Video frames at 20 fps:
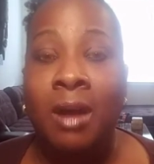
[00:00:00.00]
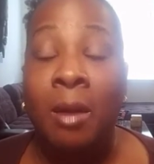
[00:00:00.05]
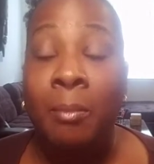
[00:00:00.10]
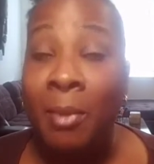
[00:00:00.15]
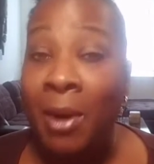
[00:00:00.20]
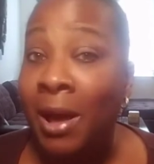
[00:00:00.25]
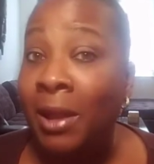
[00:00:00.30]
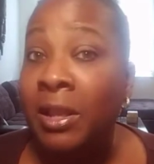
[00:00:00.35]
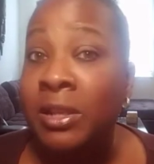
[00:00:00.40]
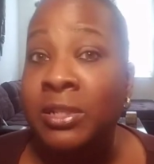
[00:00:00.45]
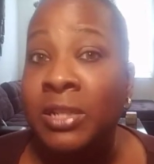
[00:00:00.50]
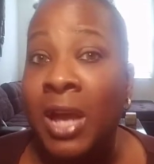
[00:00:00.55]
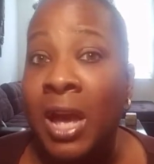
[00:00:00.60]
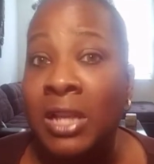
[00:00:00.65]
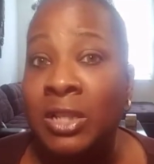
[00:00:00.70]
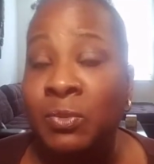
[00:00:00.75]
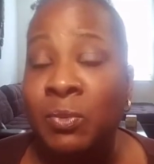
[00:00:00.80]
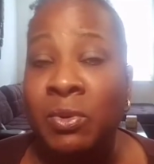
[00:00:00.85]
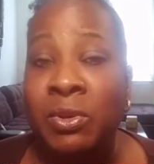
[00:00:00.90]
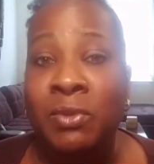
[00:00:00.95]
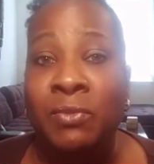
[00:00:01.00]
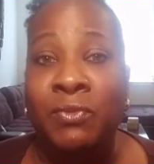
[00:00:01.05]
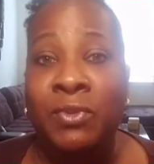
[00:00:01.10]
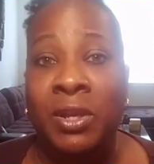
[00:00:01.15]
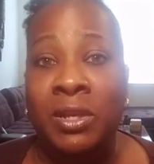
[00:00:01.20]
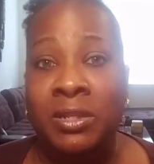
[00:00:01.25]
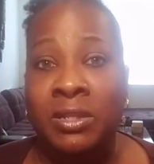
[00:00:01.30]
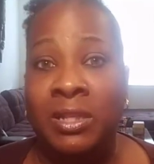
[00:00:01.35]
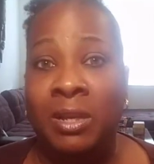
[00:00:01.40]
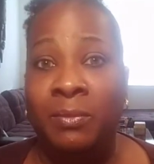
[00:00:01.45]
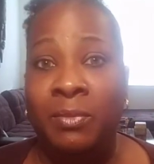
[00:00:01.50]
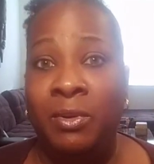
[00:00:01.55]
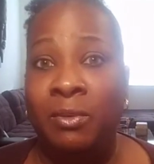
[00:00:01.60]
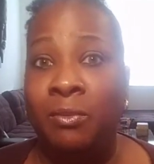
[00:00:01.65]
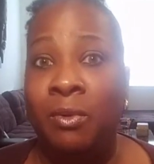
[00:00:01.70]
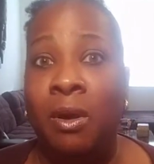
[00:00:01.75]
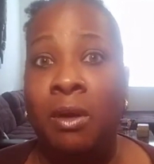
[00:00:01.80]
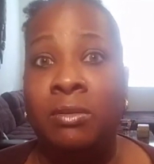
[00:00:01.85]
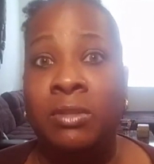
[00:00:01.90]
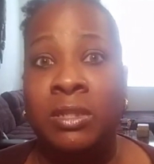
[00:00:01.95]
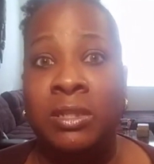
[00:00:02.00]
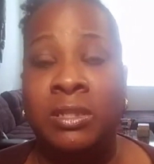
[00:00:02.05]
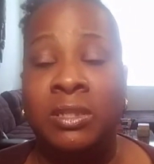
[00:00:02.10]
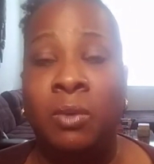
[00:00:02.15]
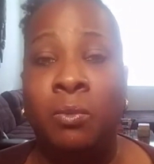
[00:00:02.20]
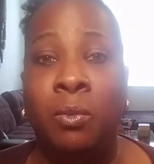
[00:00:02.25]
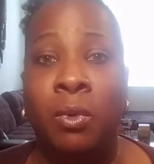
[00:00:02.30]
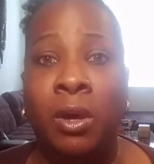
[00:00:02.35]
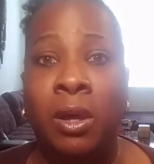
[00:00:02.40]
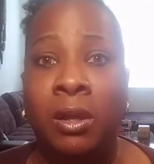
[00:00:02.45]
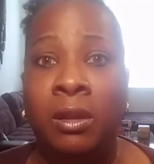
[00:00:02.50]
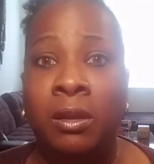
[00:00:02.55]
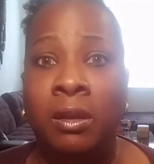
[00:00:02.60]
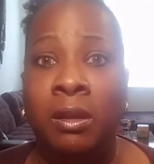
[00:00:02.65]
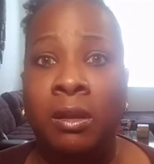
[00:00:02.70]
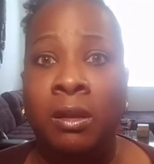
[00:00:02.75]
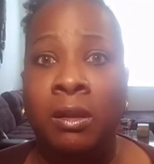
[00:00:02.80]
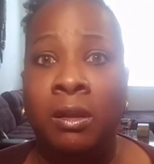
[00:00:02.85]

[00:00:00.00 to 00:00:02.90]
apologize when you've done something wrong to someone.